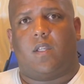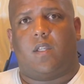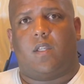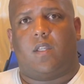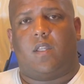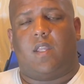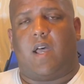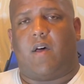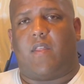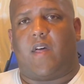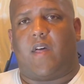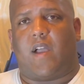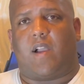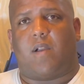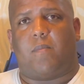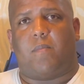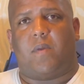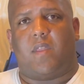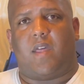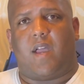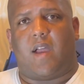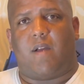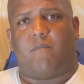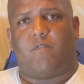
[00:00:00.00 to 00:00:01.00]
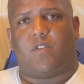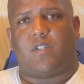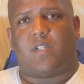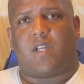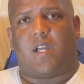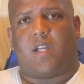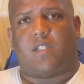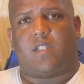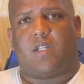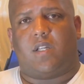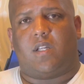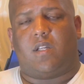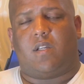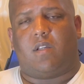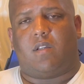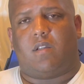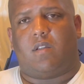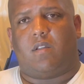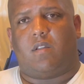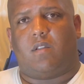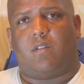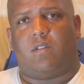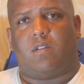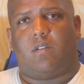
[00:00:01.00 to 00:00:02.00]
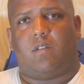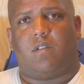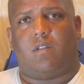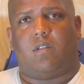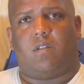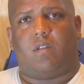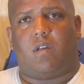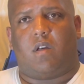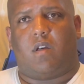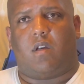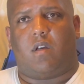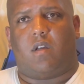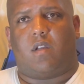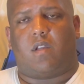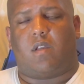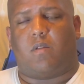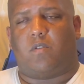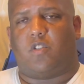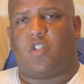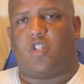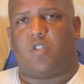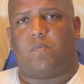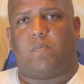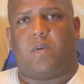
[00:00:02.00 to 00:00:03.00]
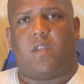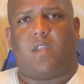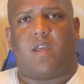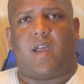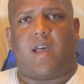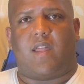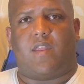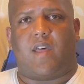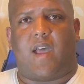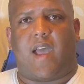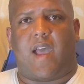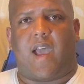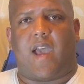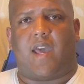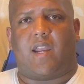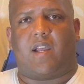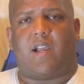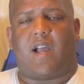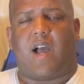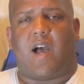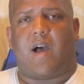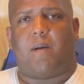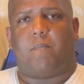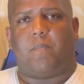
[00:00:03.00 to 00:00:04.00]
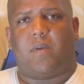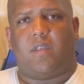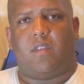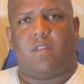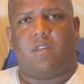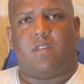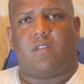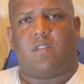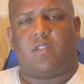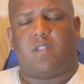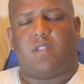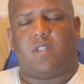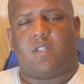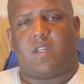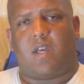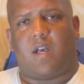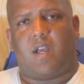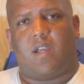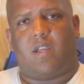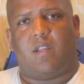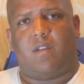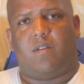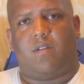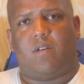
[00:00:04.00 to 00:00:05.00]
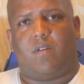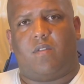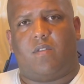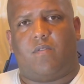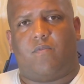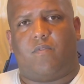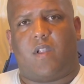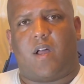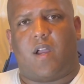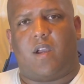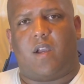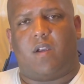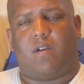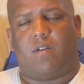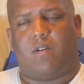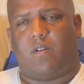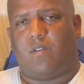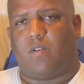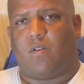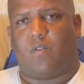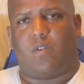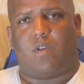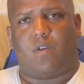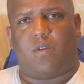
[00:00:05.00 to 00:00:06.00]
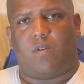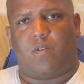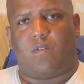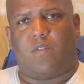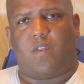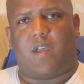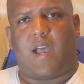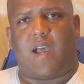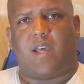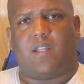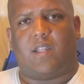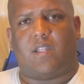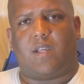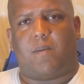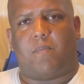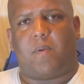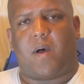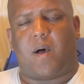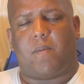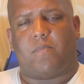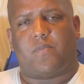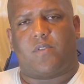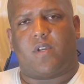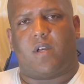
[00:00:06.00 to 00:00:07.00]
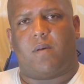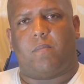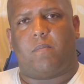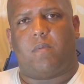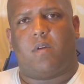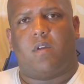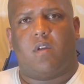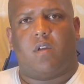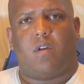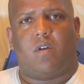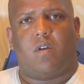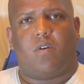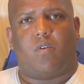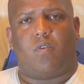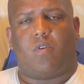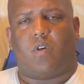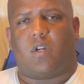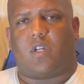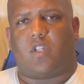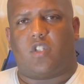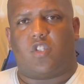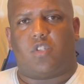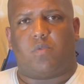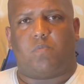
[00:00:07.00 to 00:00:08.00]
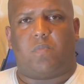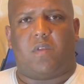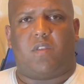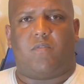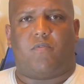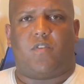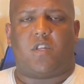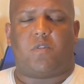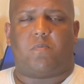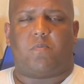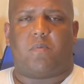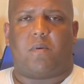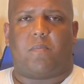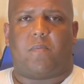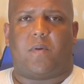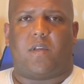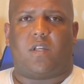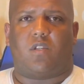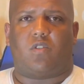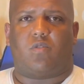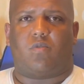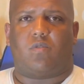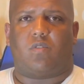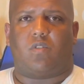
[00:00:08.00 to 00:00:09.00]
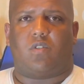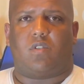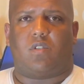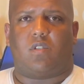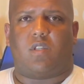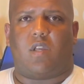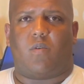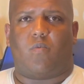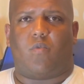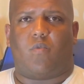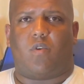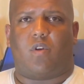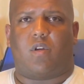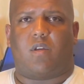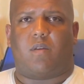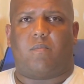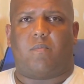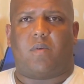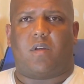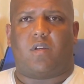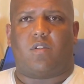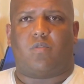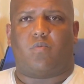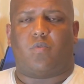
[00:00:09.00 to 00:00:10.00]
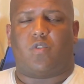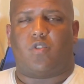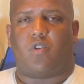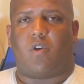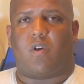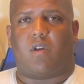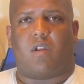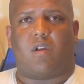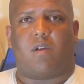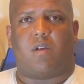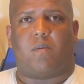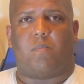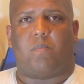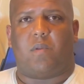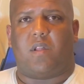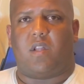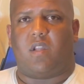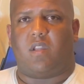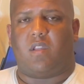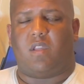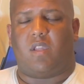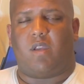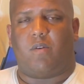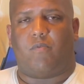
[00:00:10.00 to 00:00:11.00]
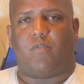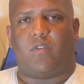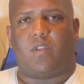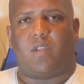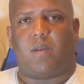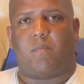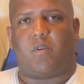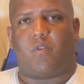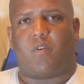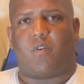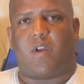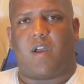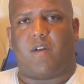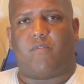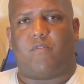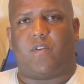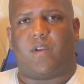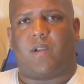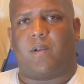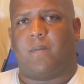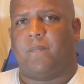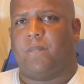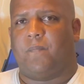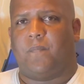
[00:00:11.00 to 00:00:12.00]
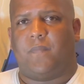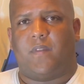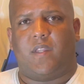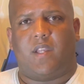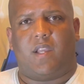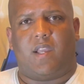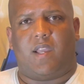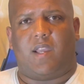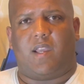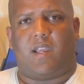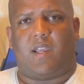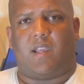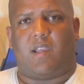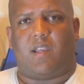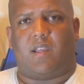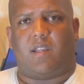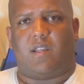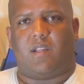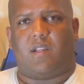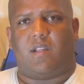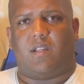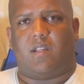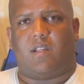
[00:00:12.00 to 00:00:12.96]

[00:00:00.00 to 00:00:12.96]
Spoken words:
now that could be the advertising. It could just be the ad copy, the design of the flyer or the ad that pops up, or it could just be the Facebook pixel. It's just not working because we're targeting a completely different demographic, and